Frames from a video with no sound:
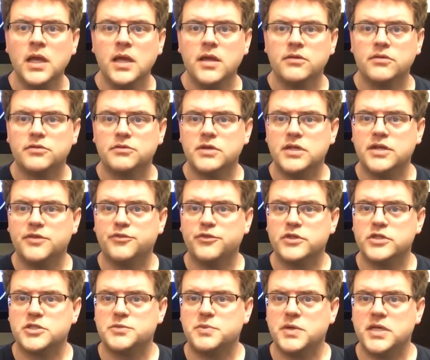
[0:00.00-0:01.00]
3 different
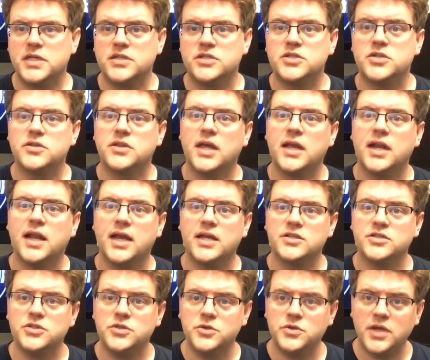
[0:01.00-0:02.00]
speeds, so that as
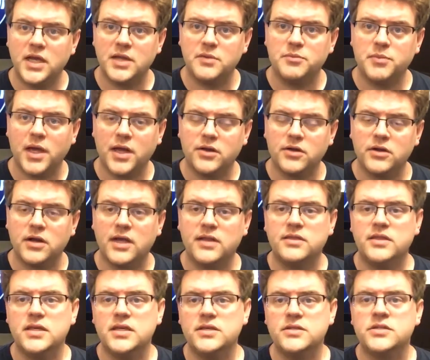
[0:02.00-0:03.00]
you get better at
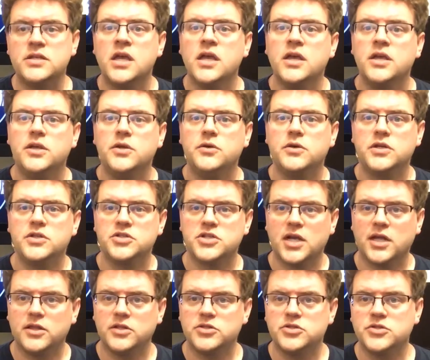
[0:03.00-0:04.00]
these, you can
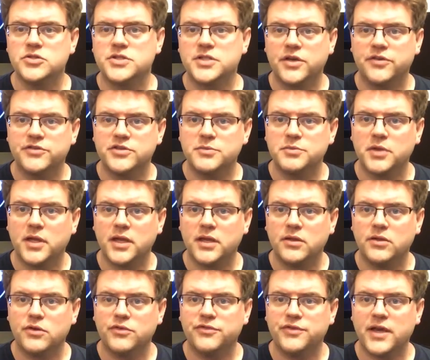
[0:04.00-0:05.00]
challenge yourself to play a
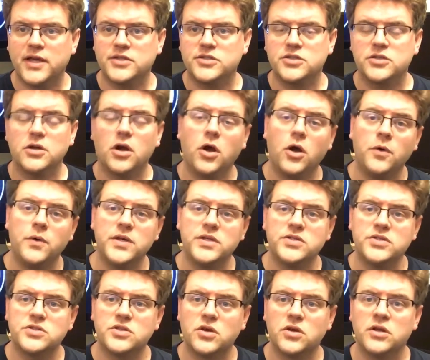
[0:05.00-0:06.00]
little faster. Always
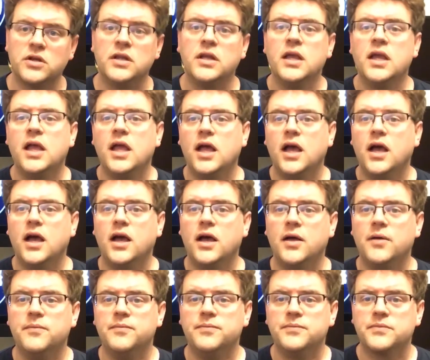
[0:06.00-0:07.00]
start
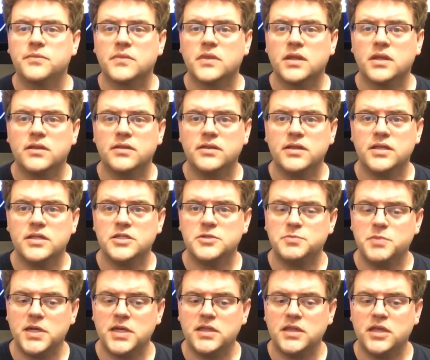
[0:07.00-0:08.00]
the
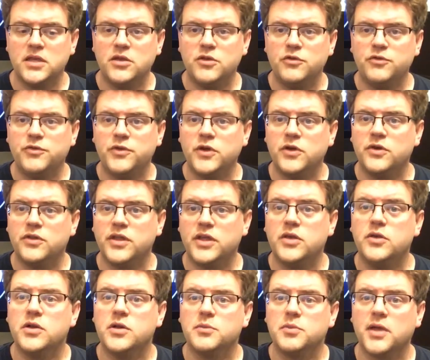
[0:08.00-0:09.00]
speed that you feel that you
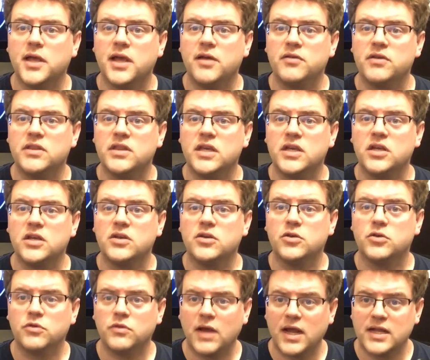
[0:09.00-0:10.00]
can play everything
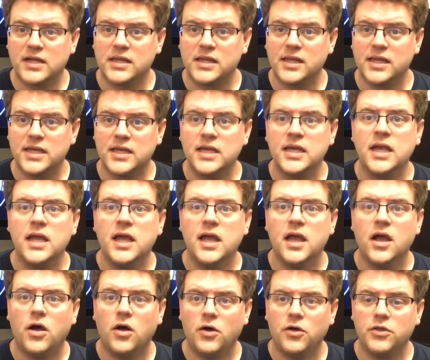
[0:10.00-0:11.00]
correctly
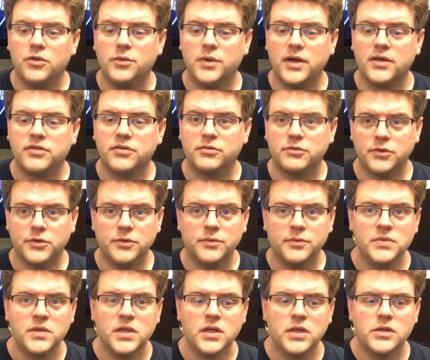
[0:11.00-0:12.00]
all the way through.
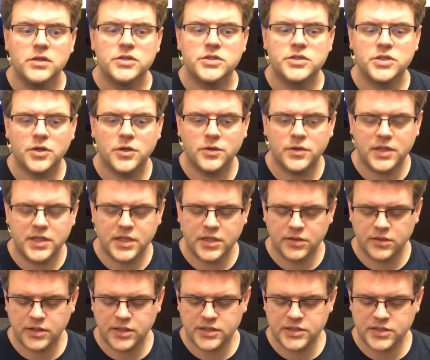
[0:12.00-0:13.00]
So here
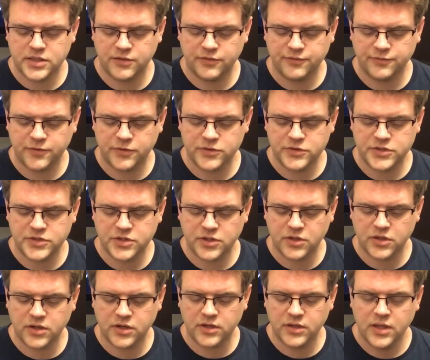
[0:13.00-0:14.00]
is the first
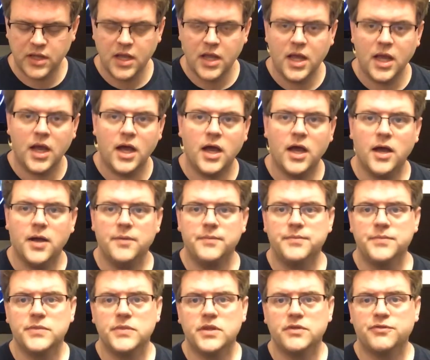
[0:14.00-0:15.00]
song.
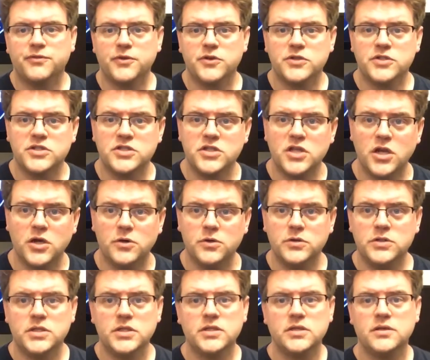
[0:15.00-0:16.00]
The first
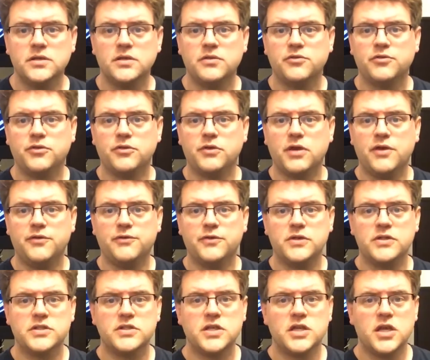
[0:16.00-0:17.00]
note, for
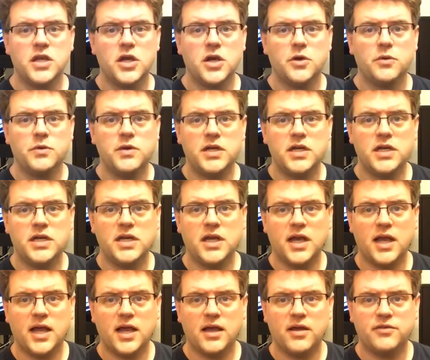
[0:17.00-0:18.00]
reference, we
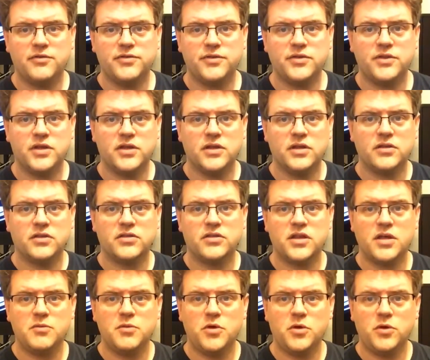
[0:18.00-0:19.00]
have the
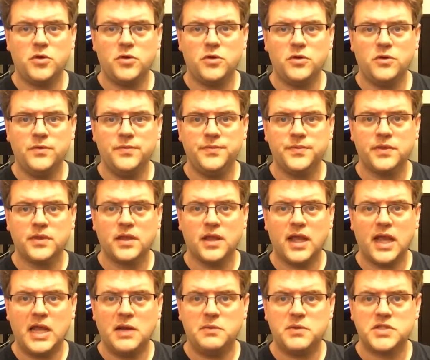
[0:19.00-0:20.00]
thumb hole
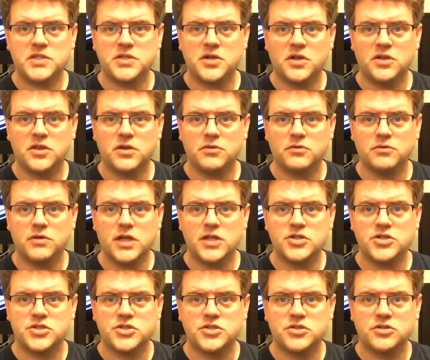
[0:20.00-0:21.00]
and what's called the
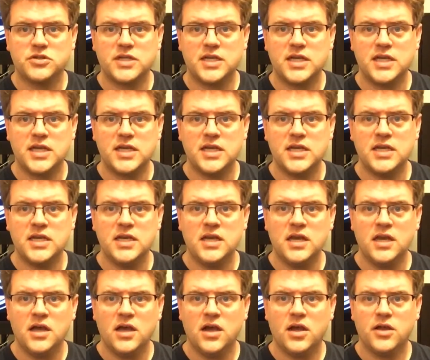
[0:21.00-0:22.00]
register key
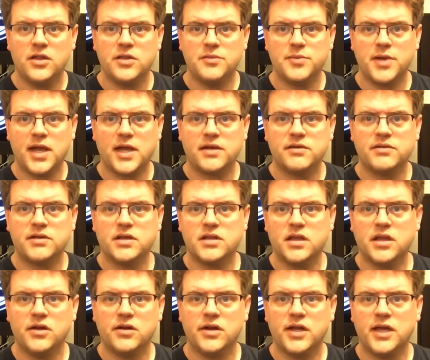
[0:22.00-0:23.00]
on the back of the
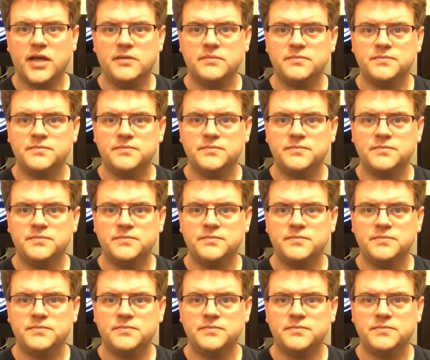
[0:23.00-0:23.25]
clarinet.